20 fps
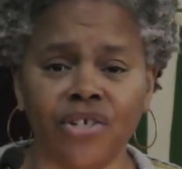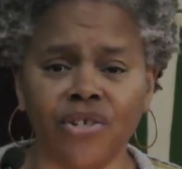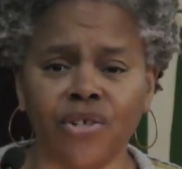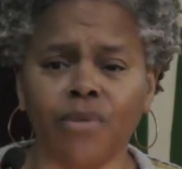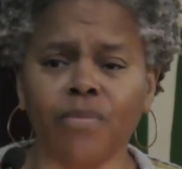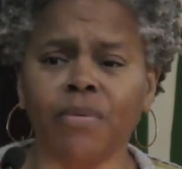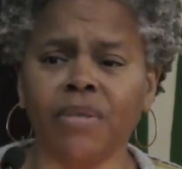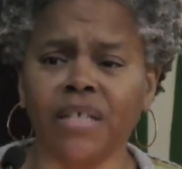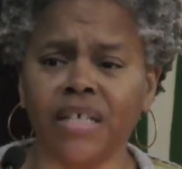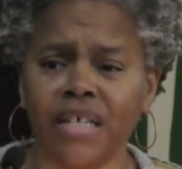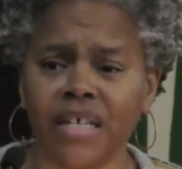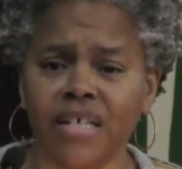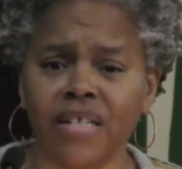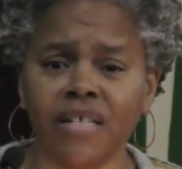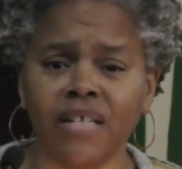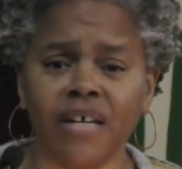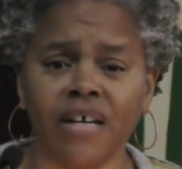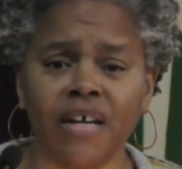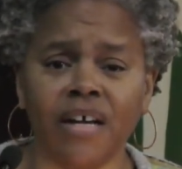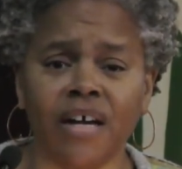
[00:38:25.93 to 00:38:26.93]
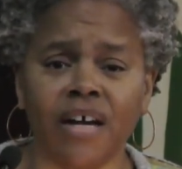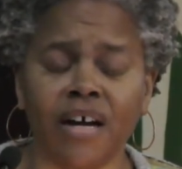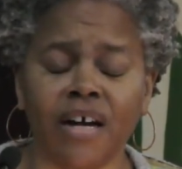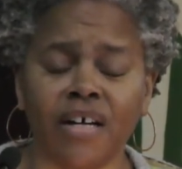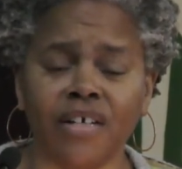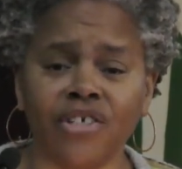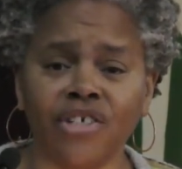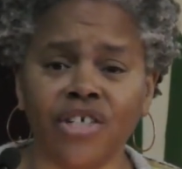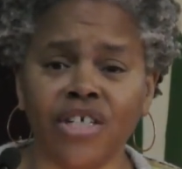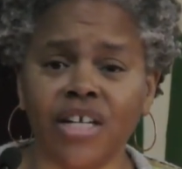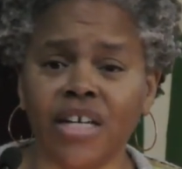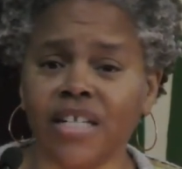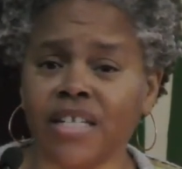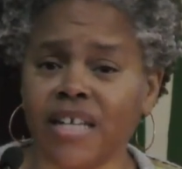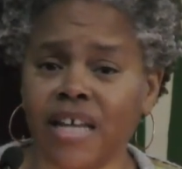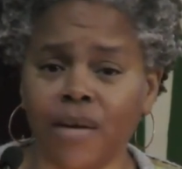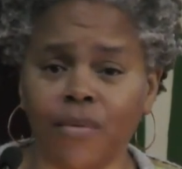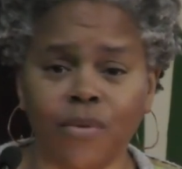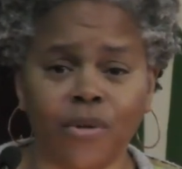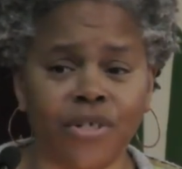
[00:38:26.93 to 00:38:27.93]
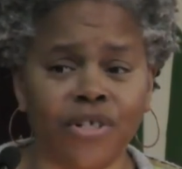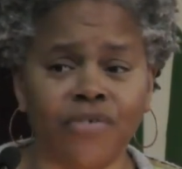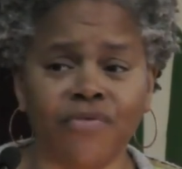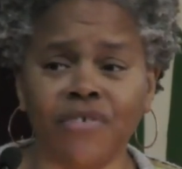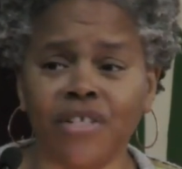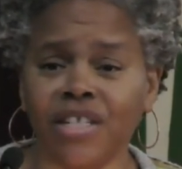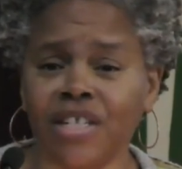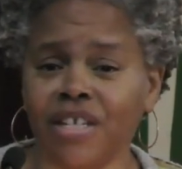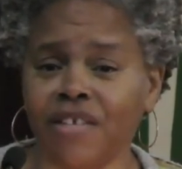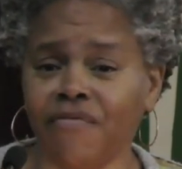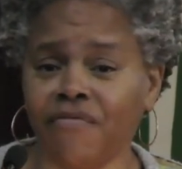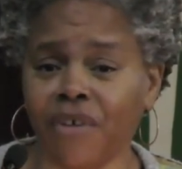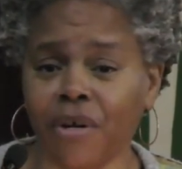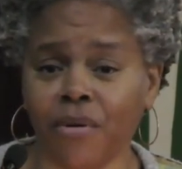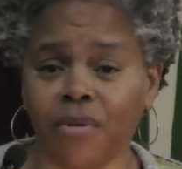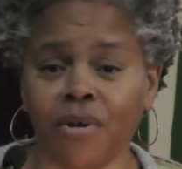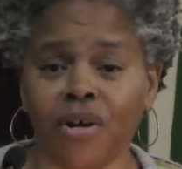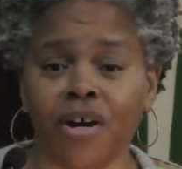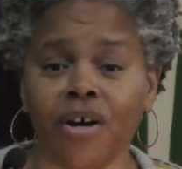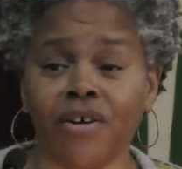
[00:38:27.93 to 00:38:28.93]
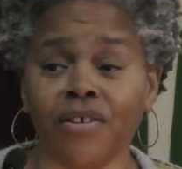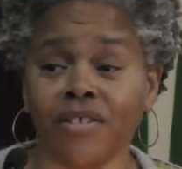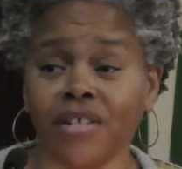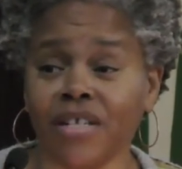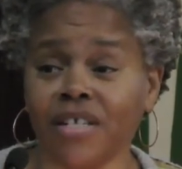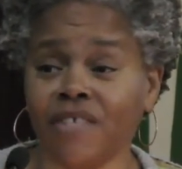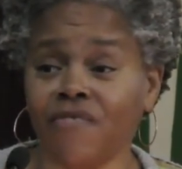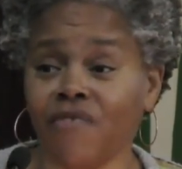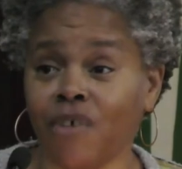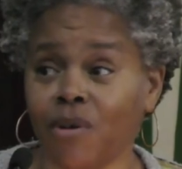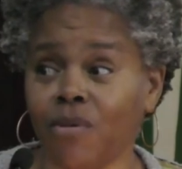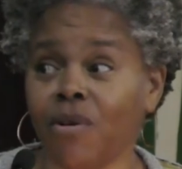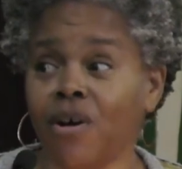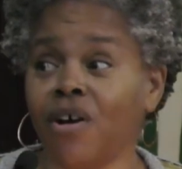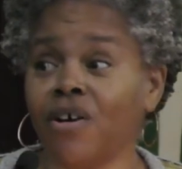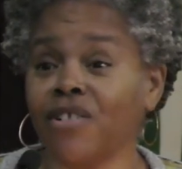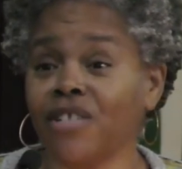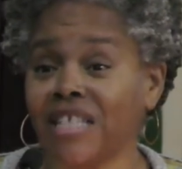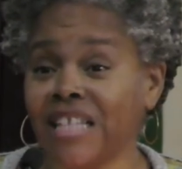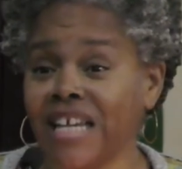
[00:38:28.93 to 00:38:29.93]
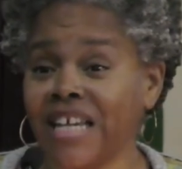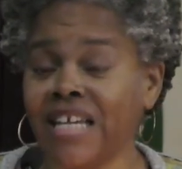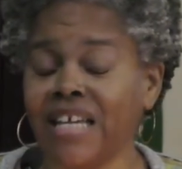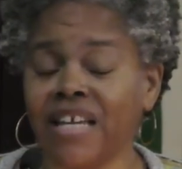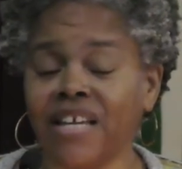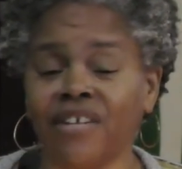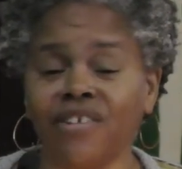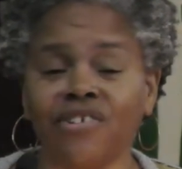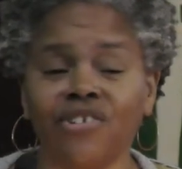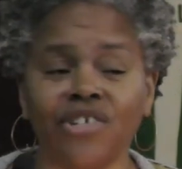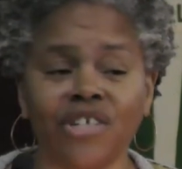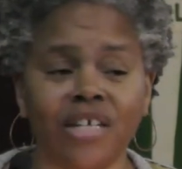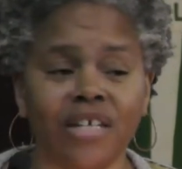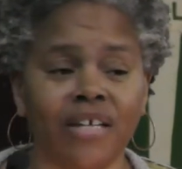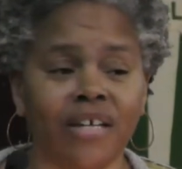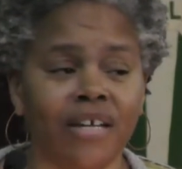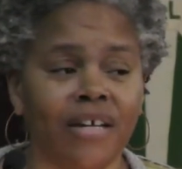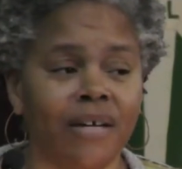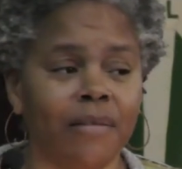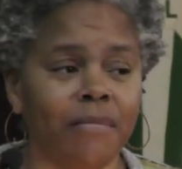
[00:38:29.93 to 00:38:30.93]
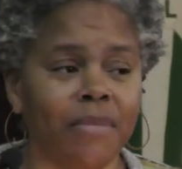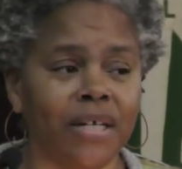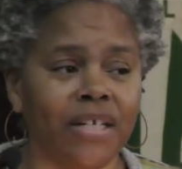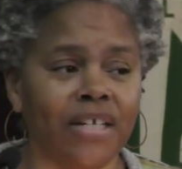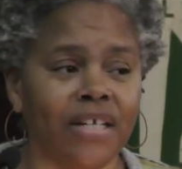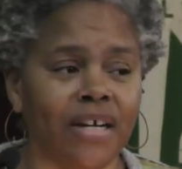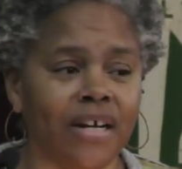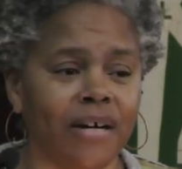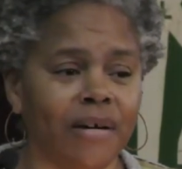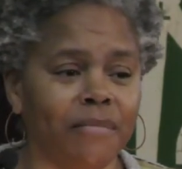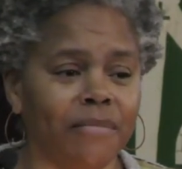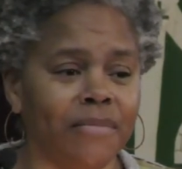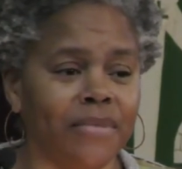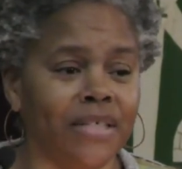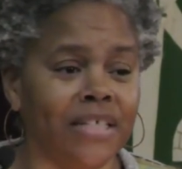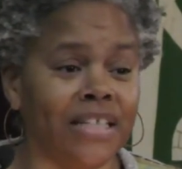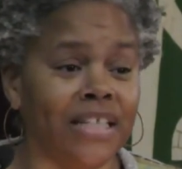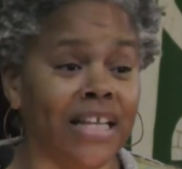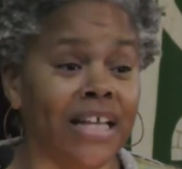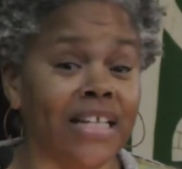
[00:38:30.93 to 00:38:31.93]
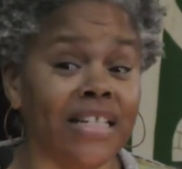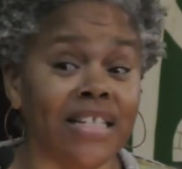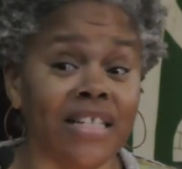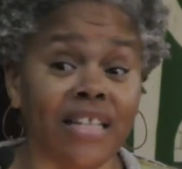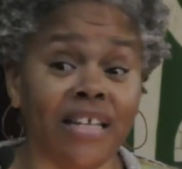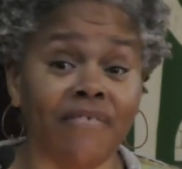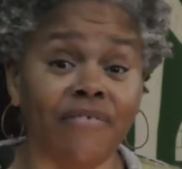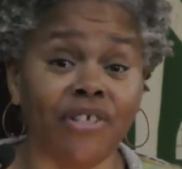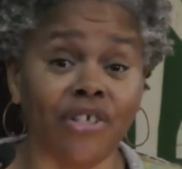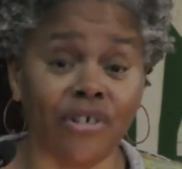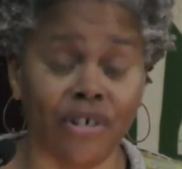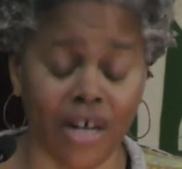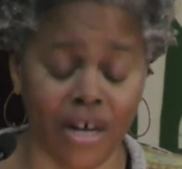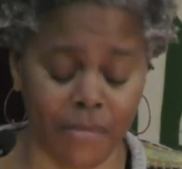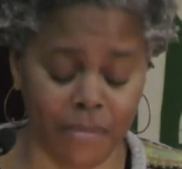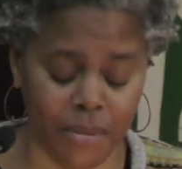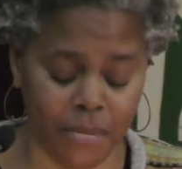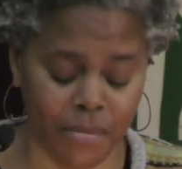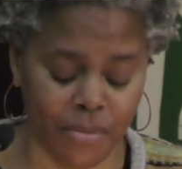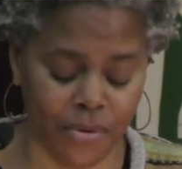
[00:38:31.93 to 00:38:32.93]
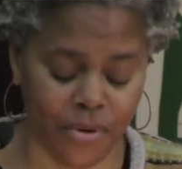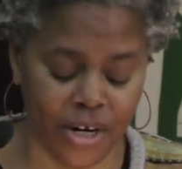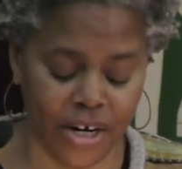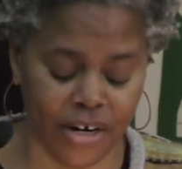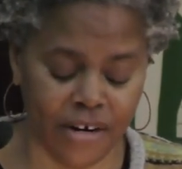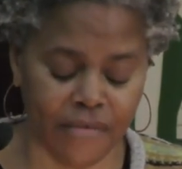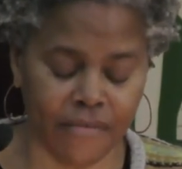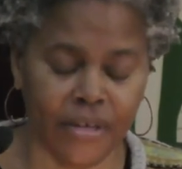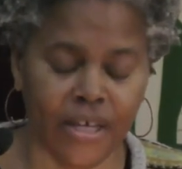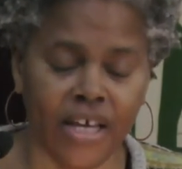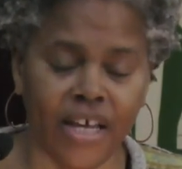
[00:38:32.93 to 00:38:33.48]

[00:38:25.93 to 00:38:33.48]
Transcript: So please, uh, she does not want to receive phone calls because phone calls take energy, but um, let's lift her up in prayer.